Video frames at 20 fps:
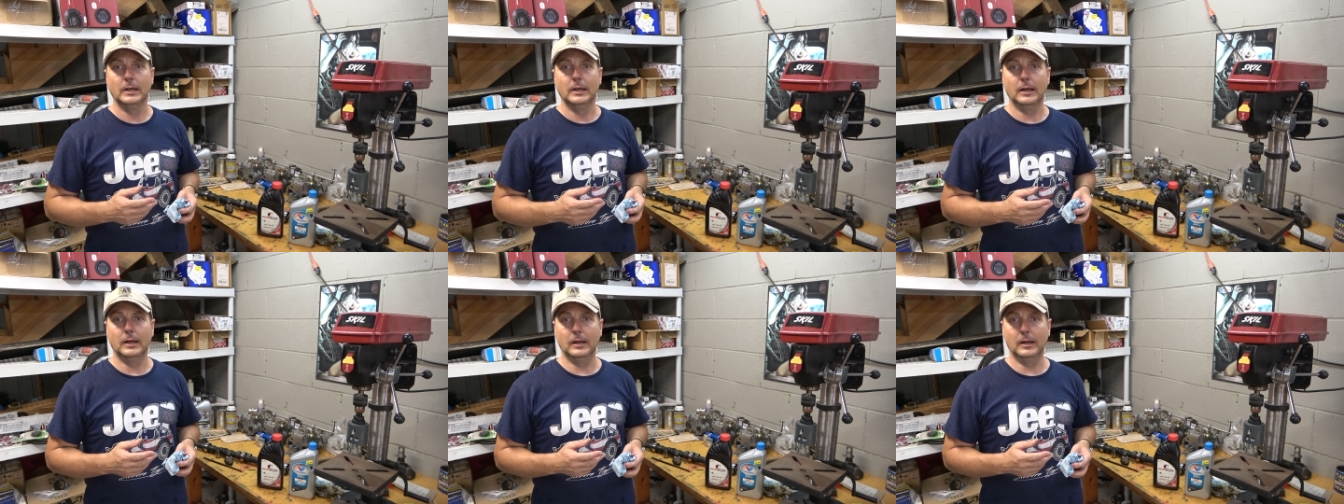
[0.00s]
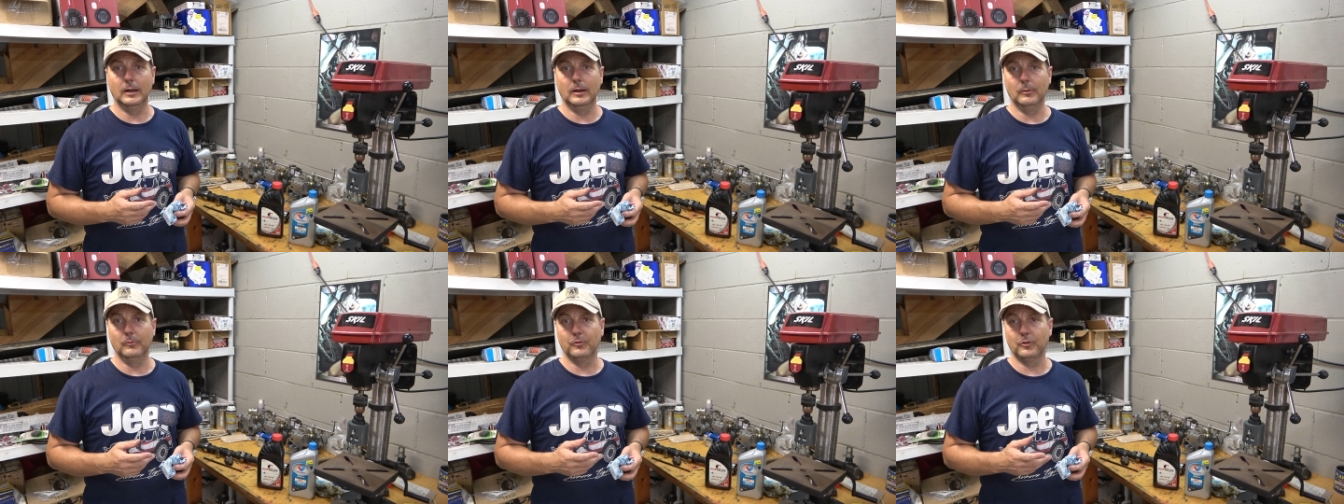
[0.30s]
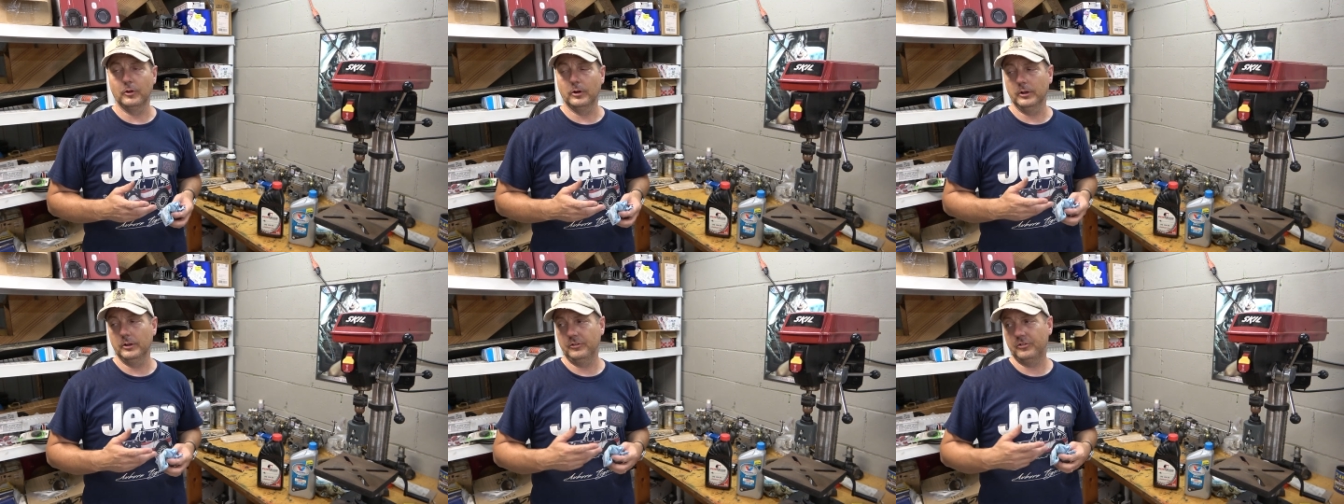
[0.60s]
Um,
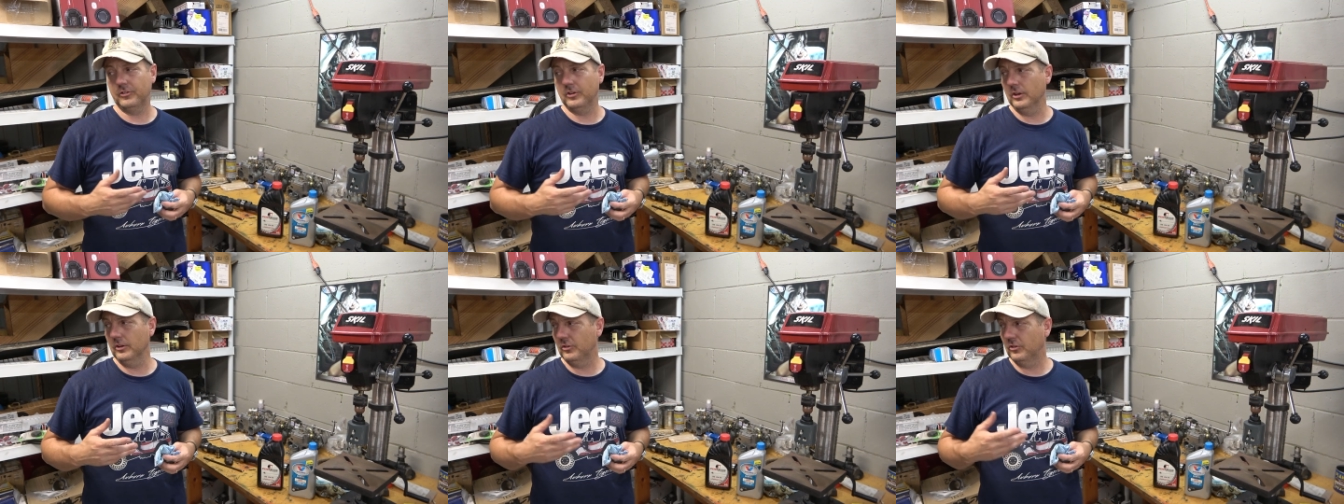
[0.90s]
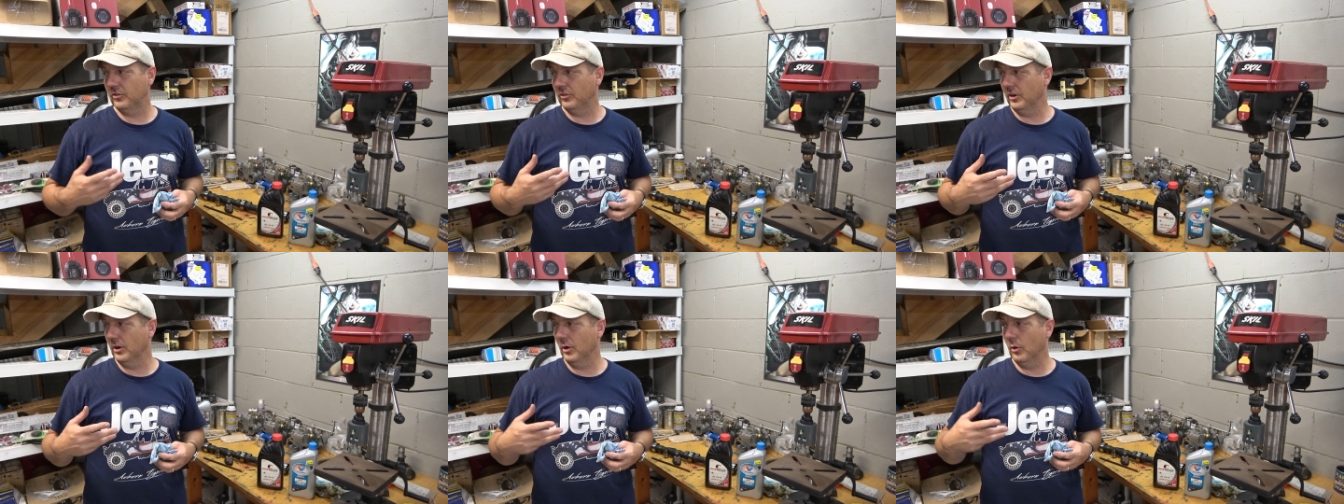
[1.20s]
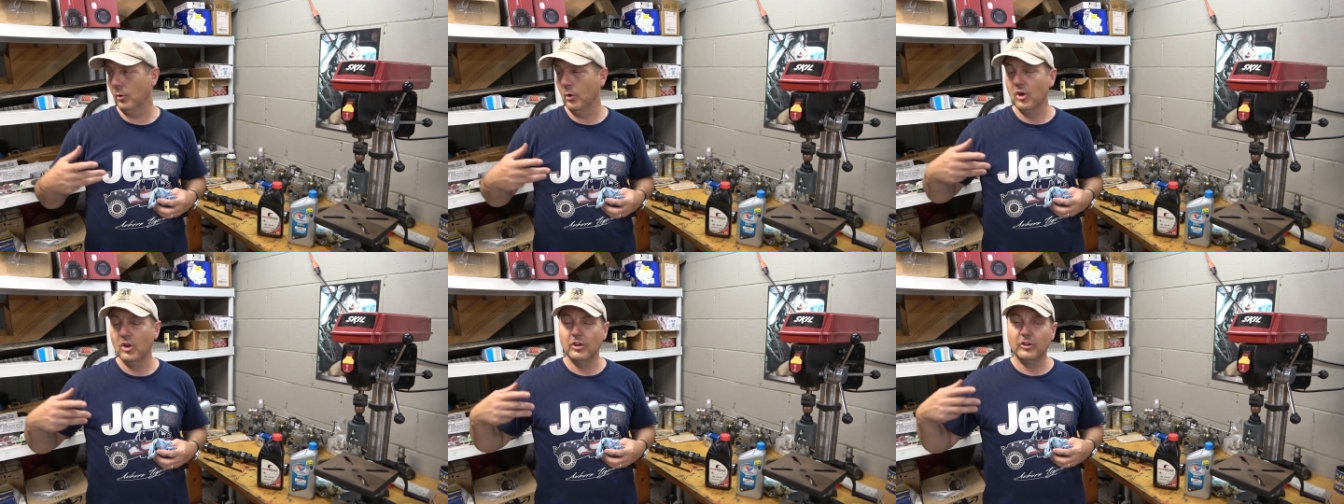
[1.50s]
for instance, you
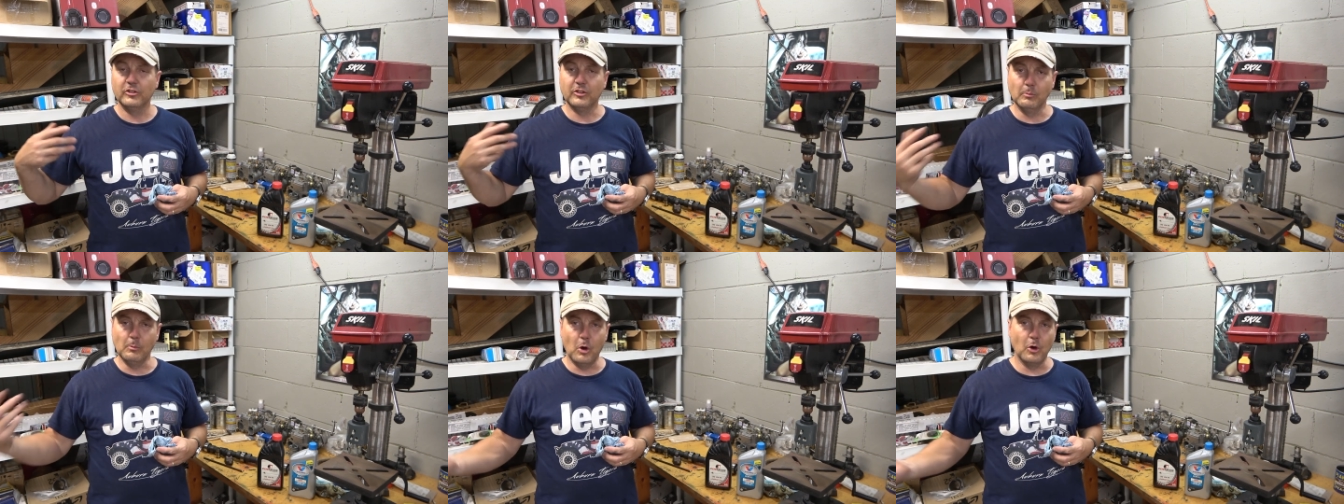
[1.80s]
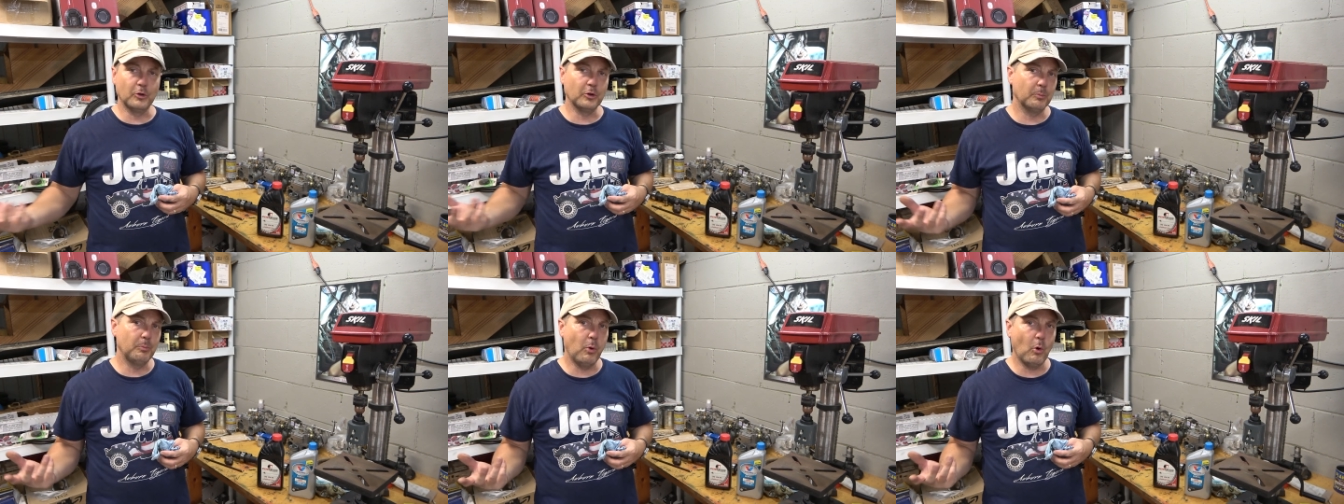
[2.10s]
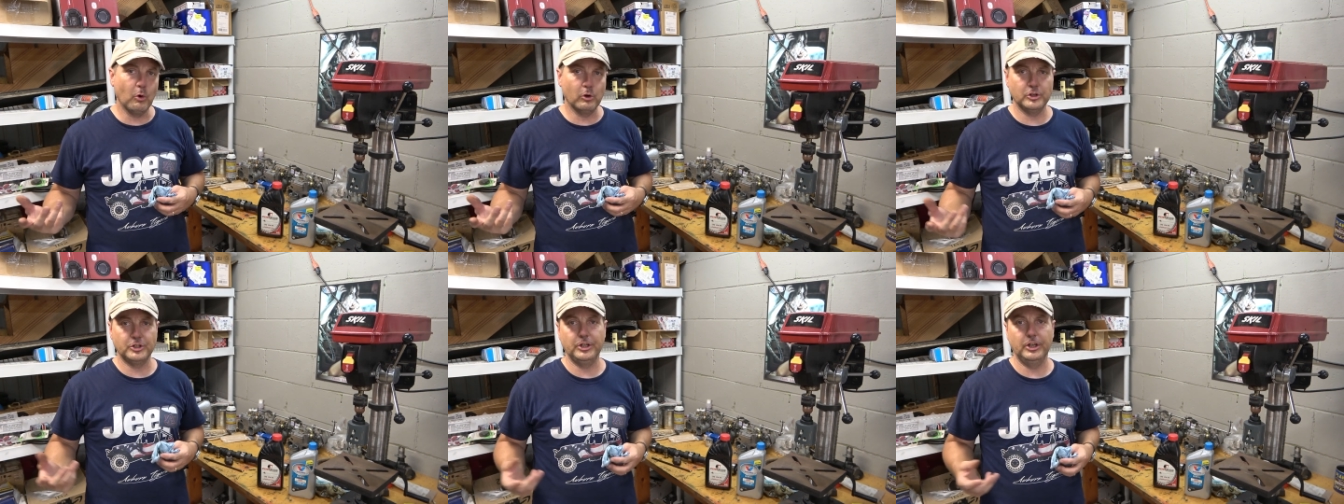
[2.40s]
know, some older
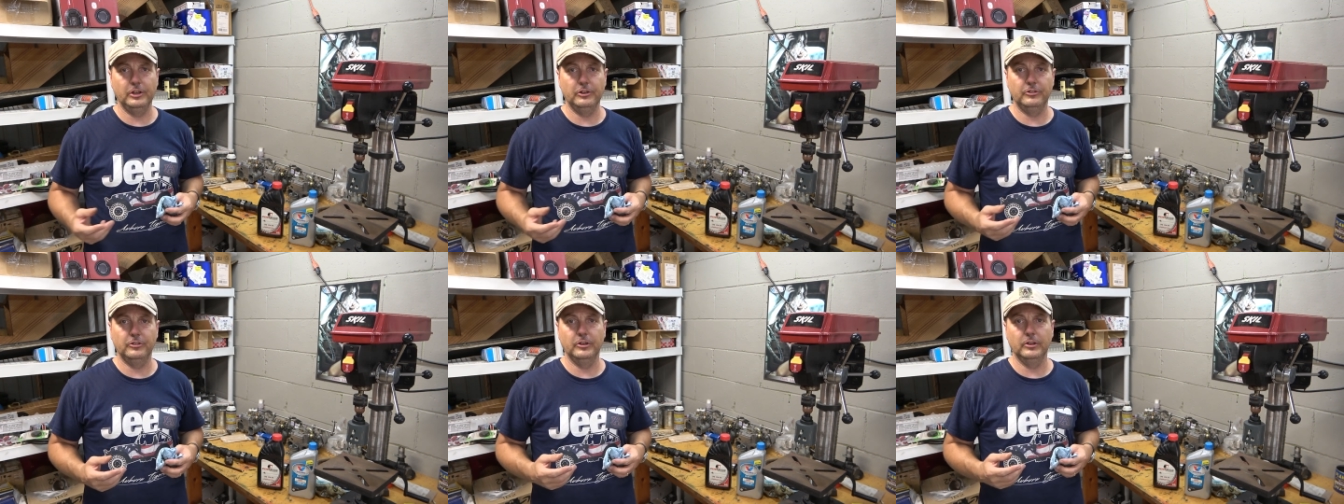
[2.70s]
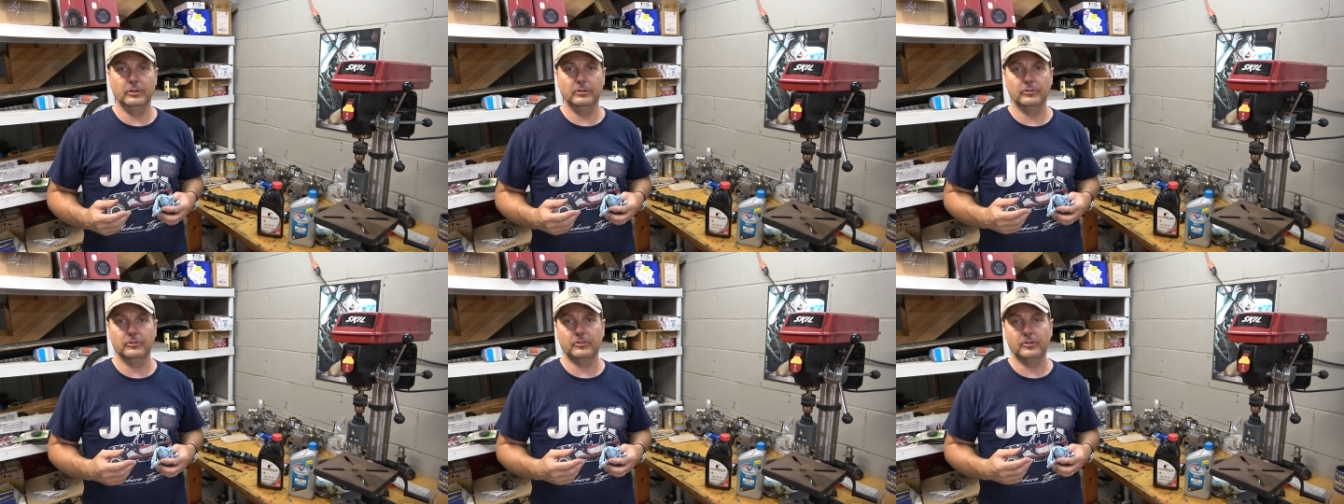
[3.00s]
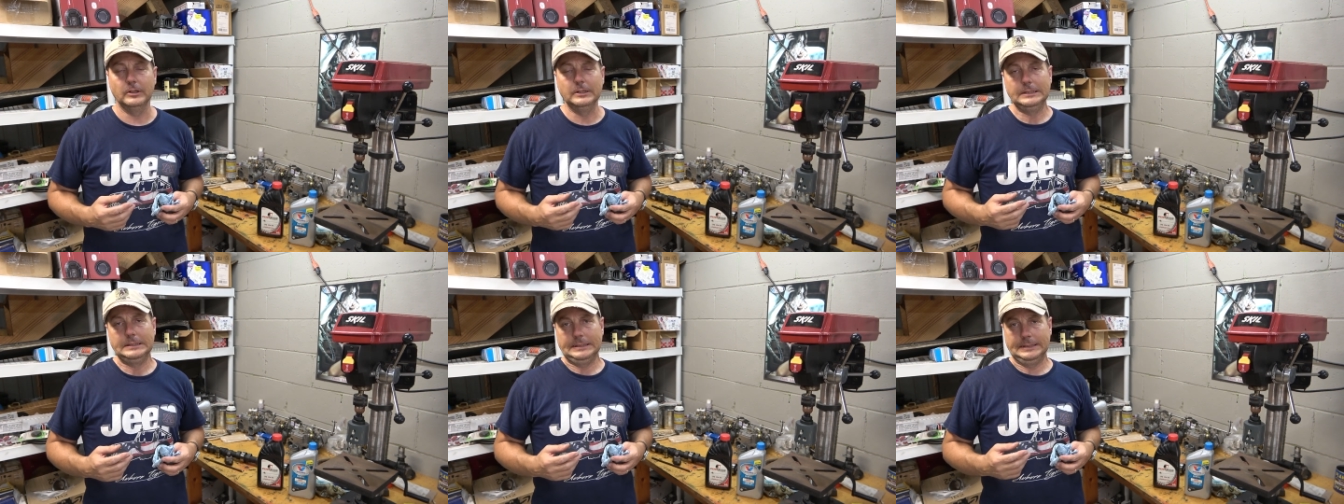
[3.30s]
Porsche engines,